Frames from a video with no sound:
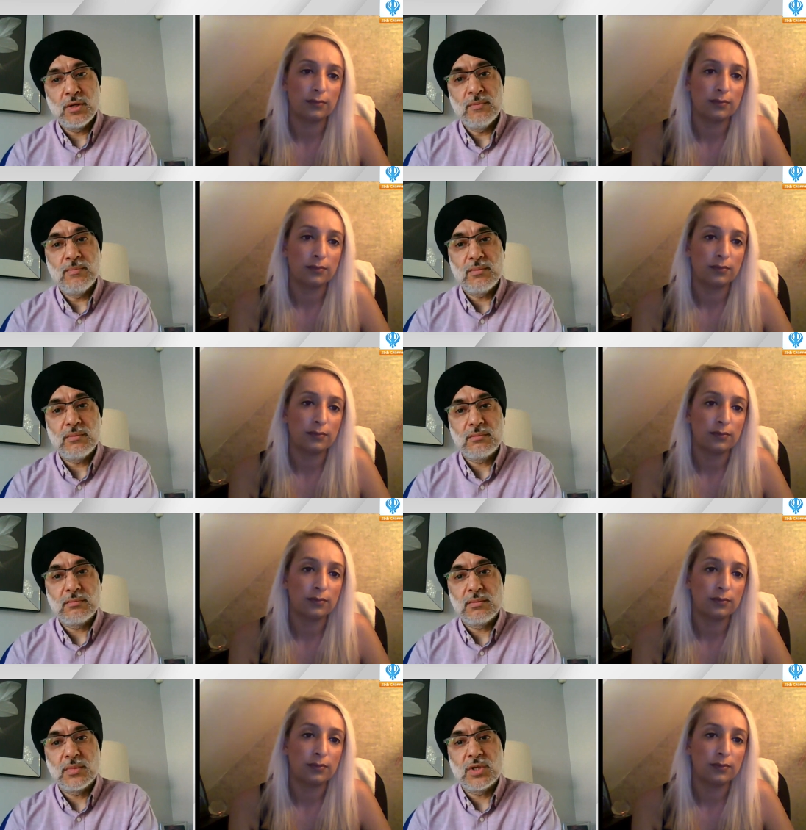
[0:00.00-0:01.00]
Speaker 1: um,
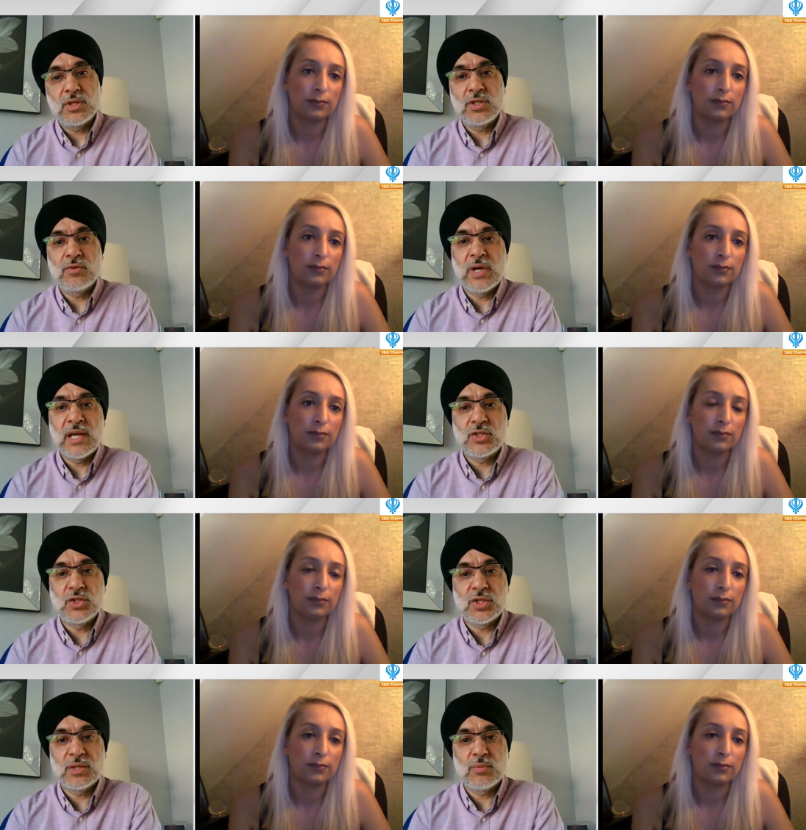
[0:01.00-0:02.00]
your
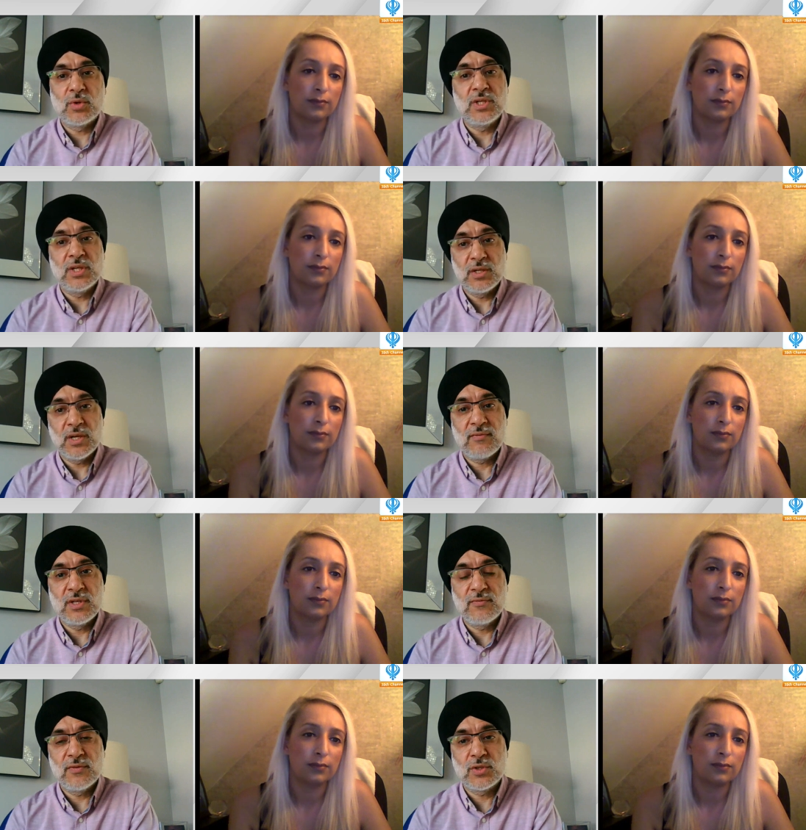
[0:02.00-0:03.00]
relationship when you, are
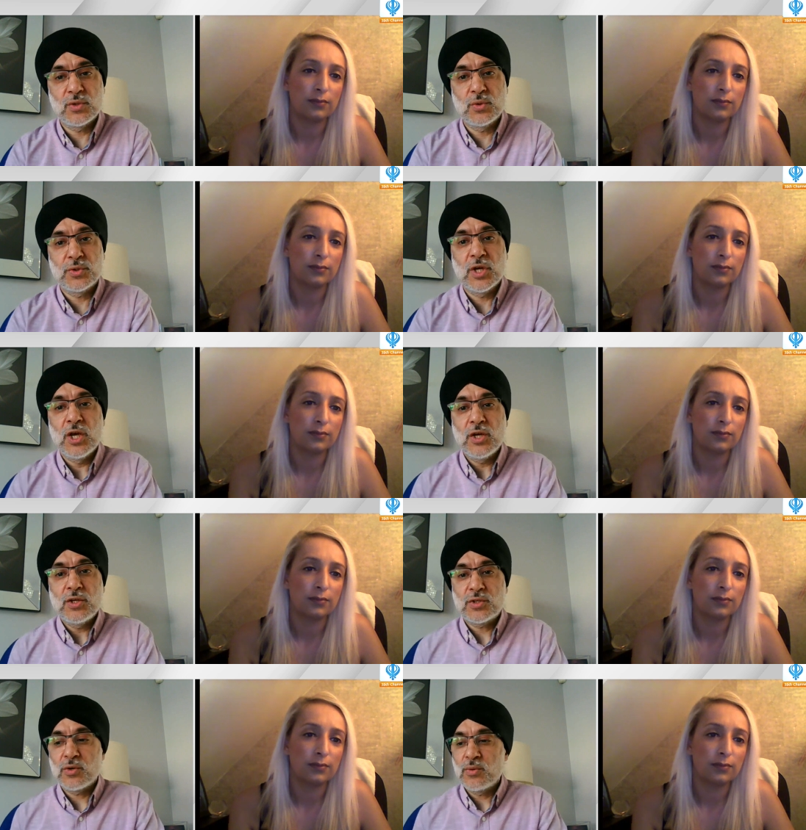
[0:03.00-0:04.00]
having your first daughter.
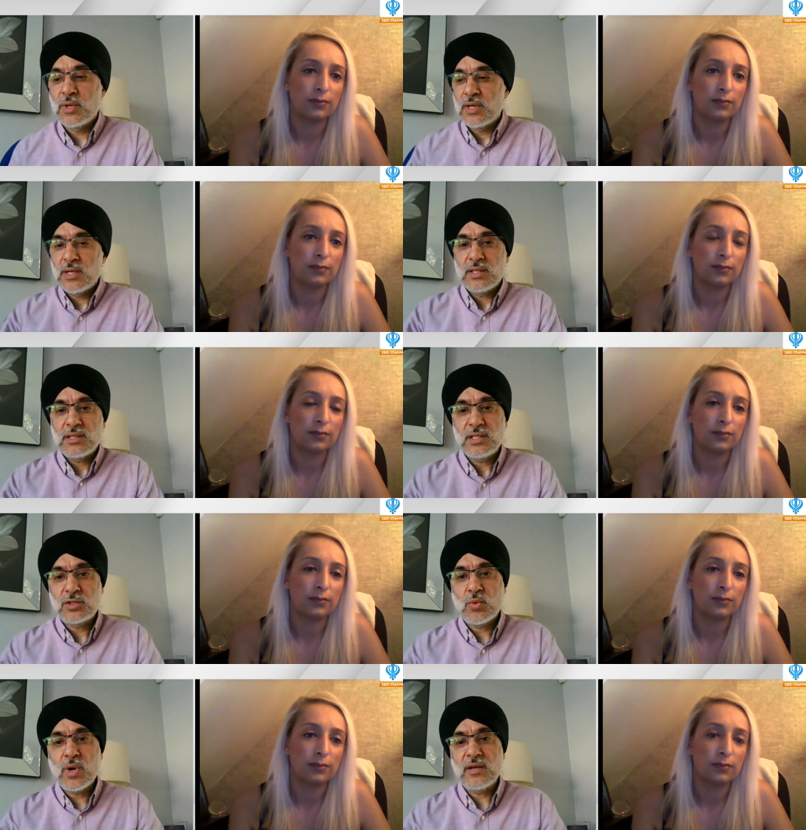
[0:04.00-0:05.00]
So
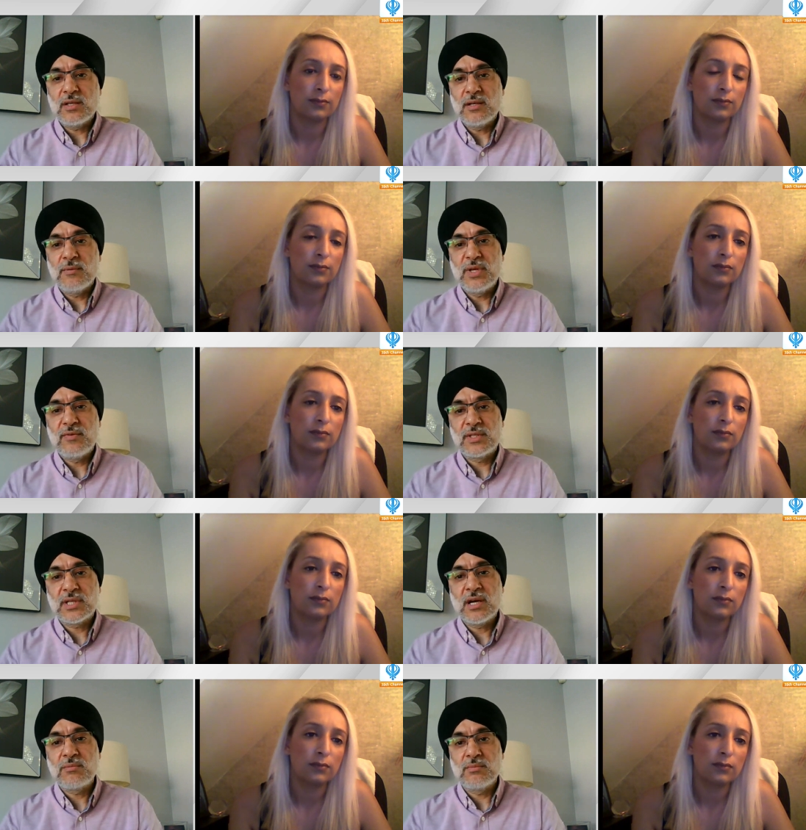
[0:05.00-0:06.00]
there's quite a, a, bit of a
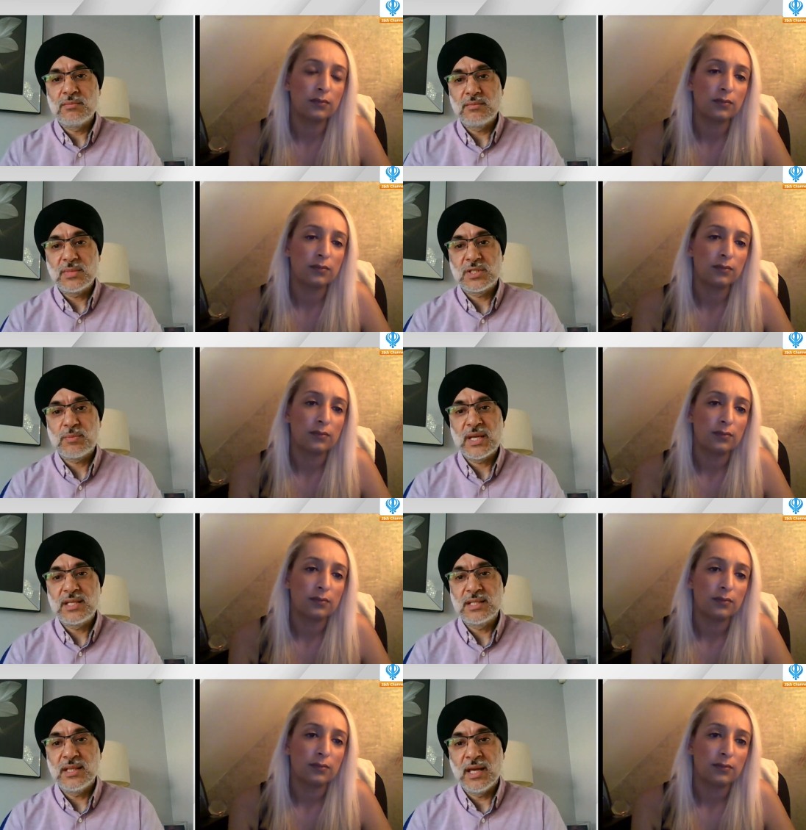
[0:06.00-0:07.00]
time span,
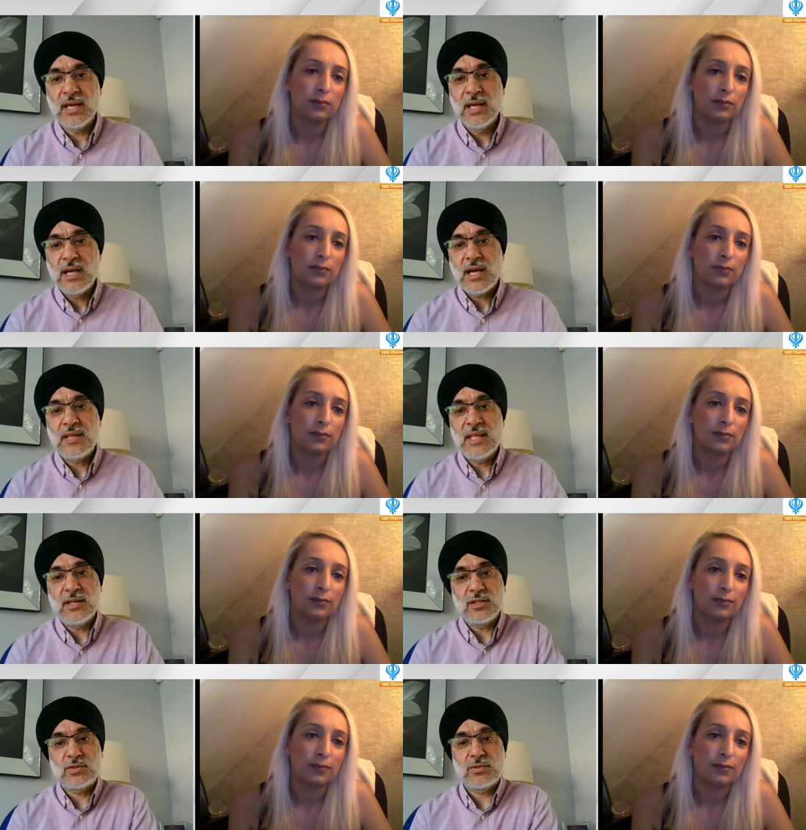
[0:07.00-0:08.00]
isn't there? And
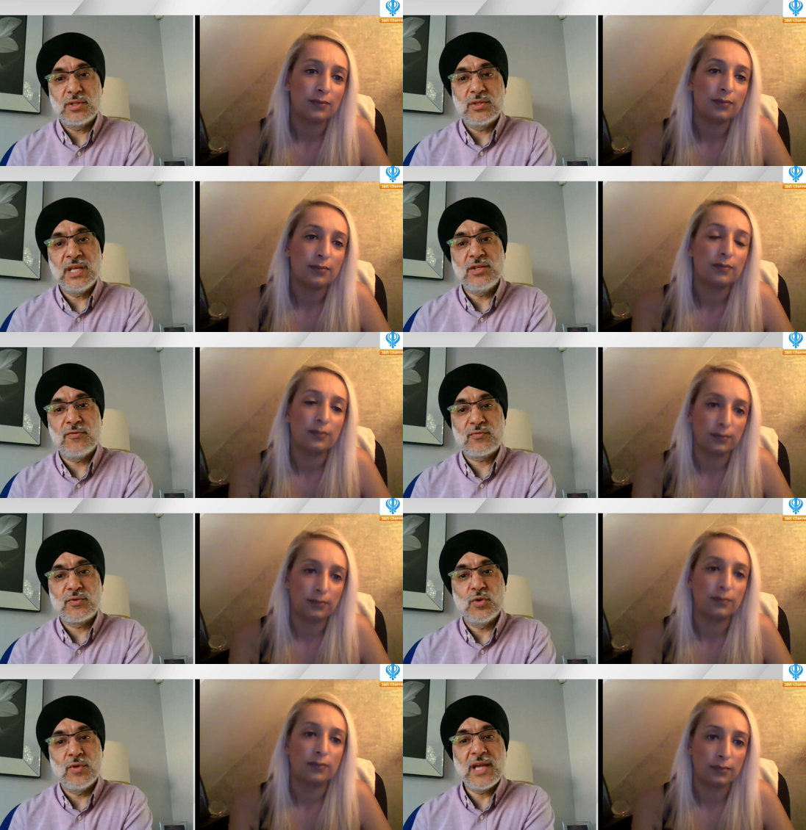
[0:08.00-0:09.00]
then then you
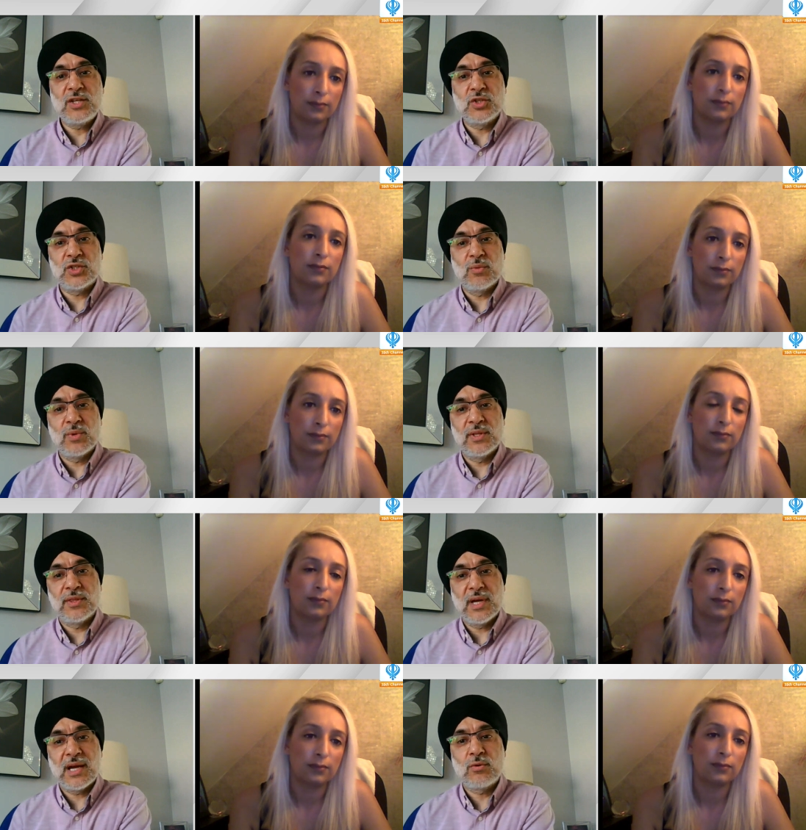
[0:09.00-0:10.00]
your relationship
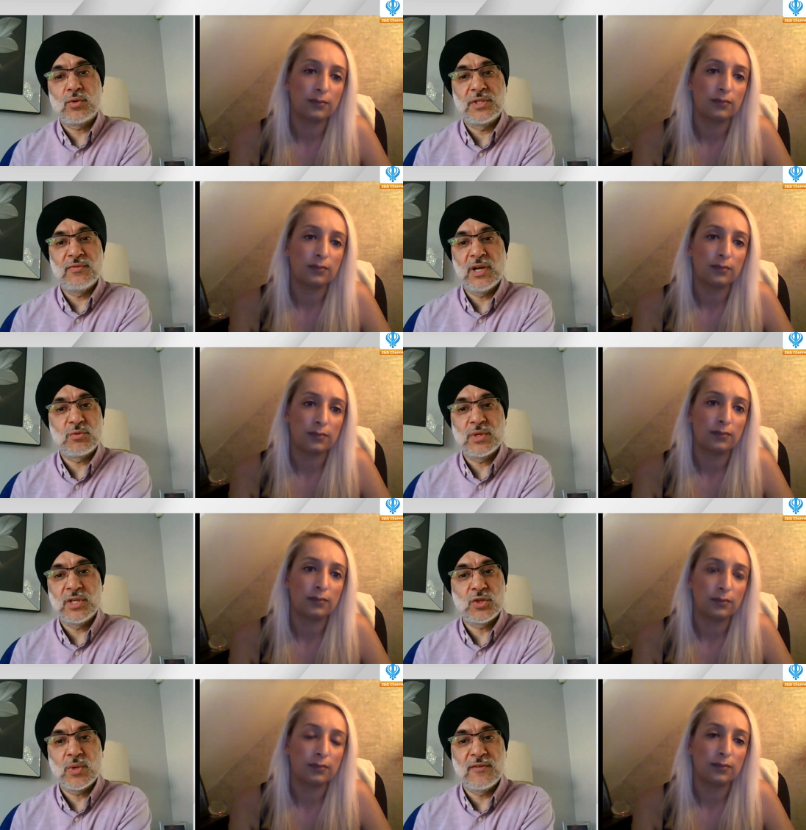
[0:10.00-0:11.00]
with alcohol develops when
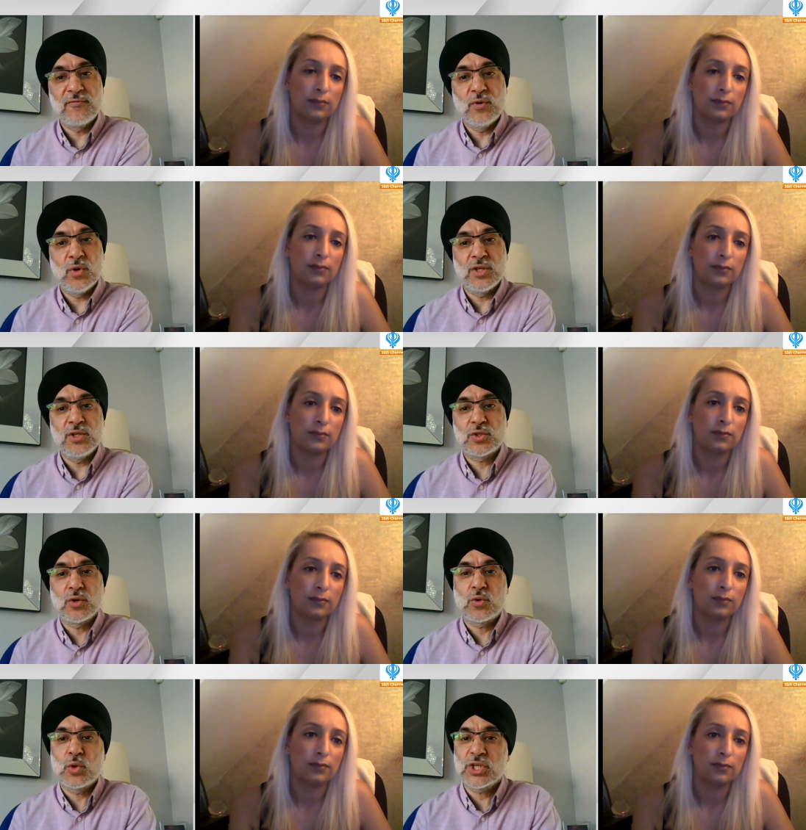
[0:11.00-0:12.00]
you're 24, and you
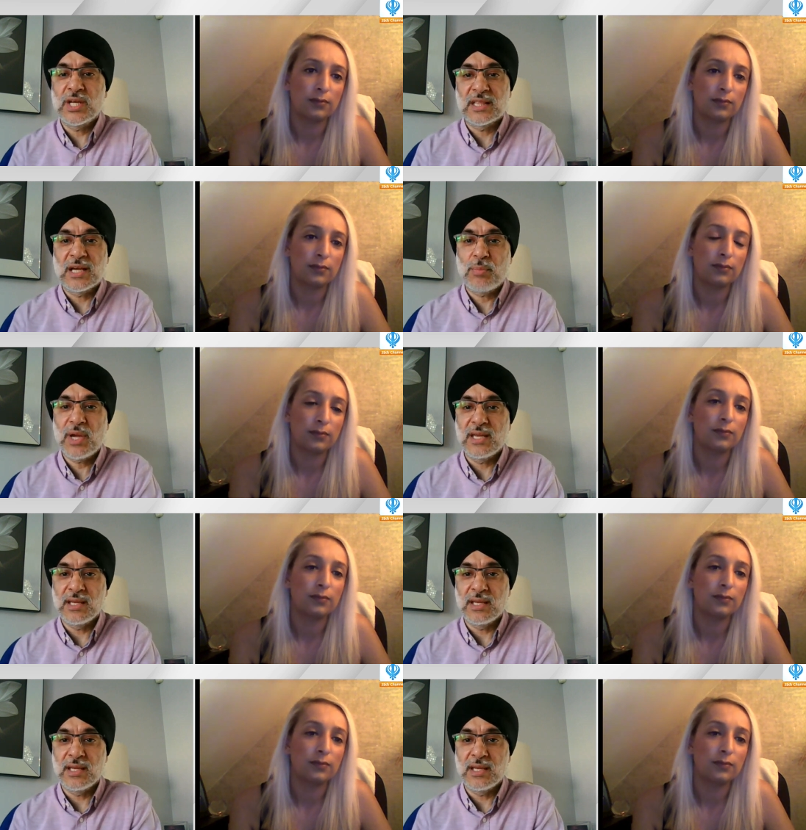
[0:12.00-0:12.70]
start cushioning that